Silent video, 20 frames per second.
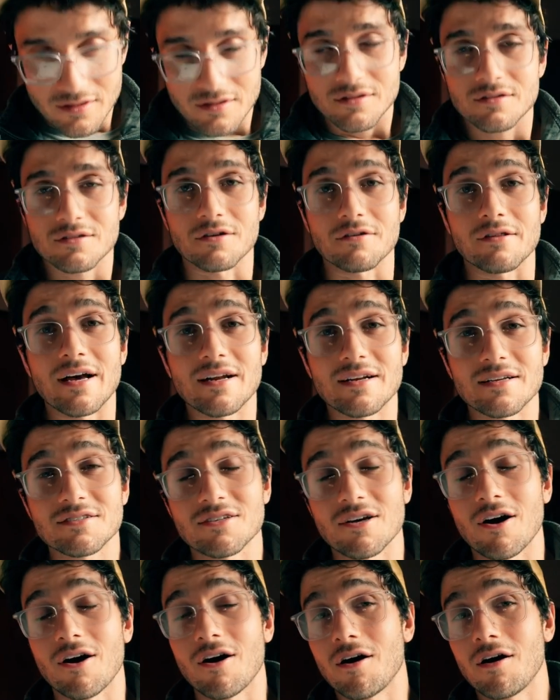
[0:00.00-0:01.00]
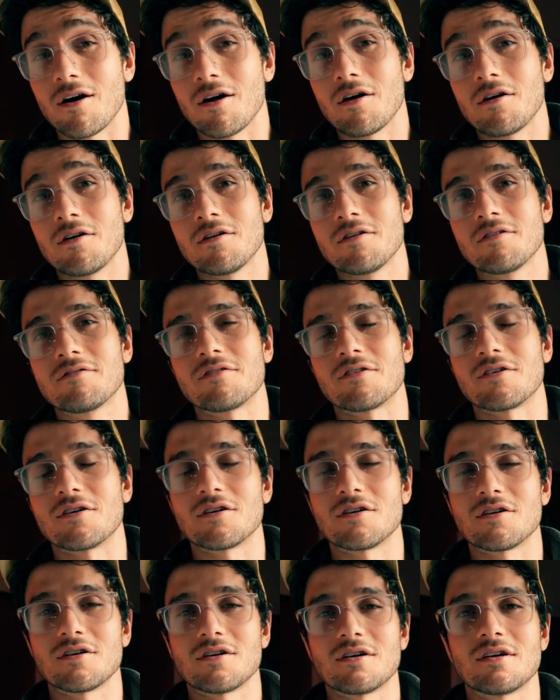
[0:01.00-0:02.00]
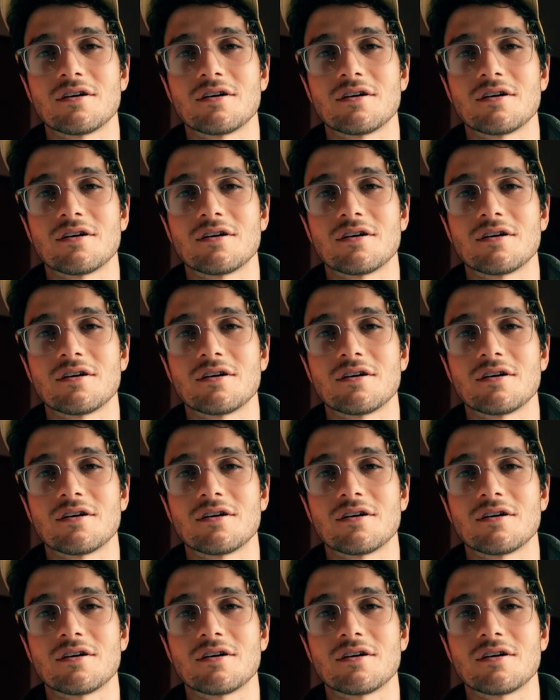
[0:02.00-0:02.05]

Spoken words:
So that is all for